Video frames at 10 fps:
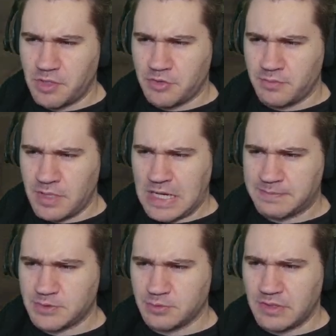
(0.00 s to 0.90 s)

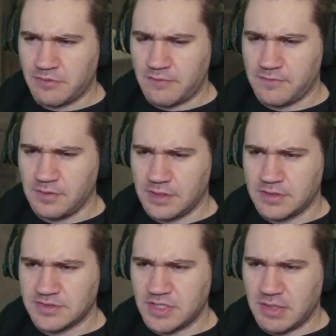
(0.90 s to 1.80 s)
maps or whatever. I feel like the
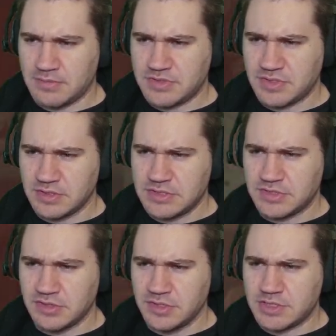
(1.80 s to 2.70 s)
zombies, at least
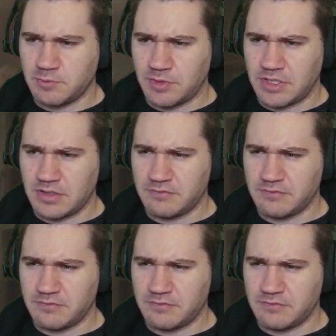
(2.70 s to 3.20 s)
in this one,